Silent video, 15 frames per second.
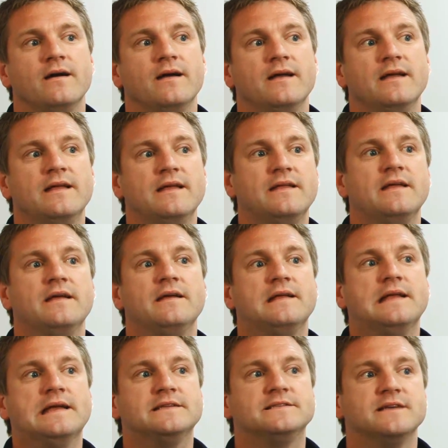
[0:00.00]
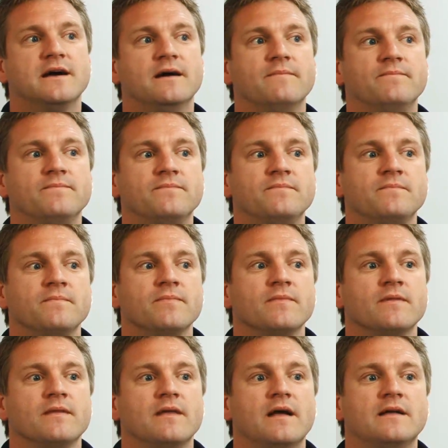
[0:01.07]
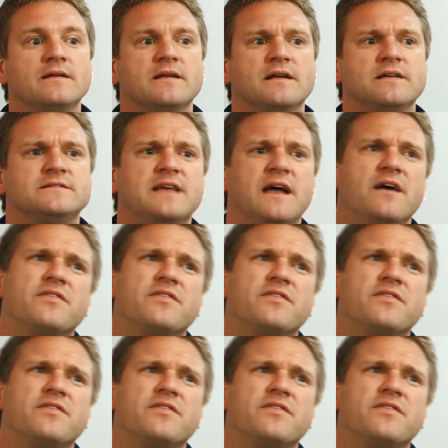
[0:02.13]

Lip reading: it's as I say,